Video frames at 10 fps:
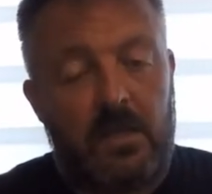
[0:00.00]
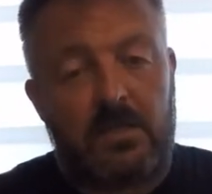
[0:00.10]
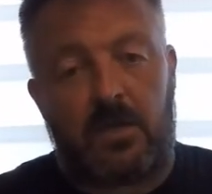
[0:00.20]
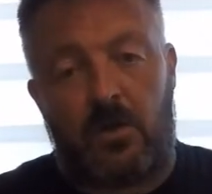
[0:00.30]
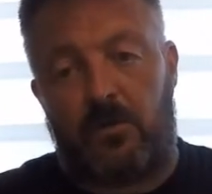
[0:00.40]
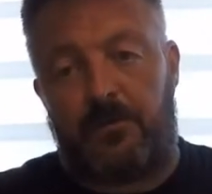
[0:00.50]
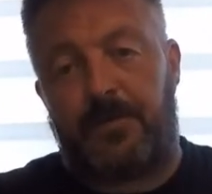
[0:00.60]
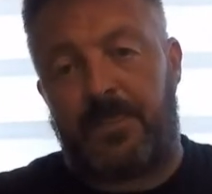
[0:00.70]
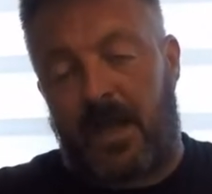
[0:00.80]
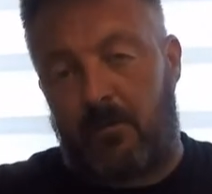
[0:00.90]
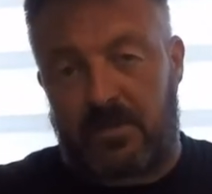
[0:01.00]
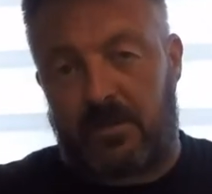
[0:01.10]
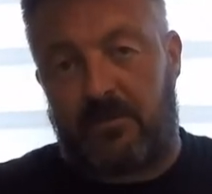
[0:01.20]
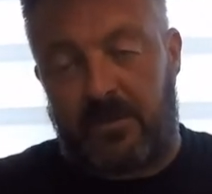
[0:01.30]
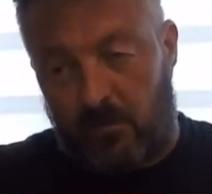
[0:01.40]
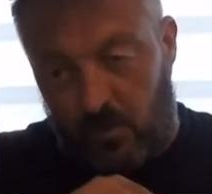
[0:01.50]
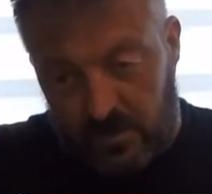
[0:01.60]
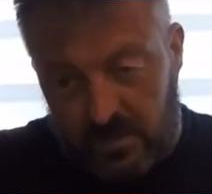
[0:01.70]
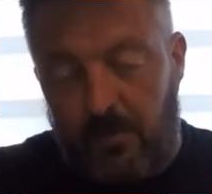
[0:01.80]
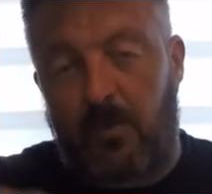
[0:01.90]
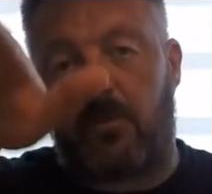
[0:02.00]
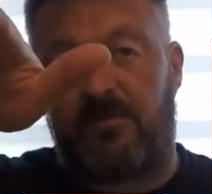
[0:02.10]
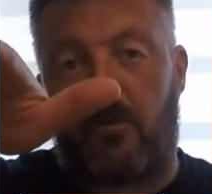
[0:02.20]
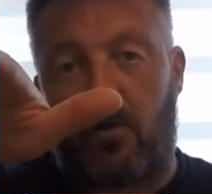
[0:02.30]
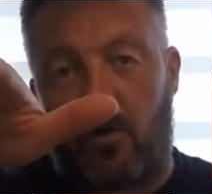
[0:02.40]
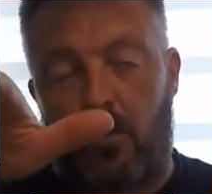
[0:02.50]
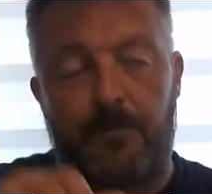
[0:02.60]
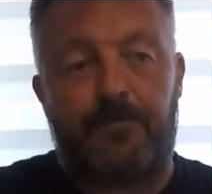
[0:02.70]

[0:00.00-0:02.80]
So that was another thing. Once up on the foil,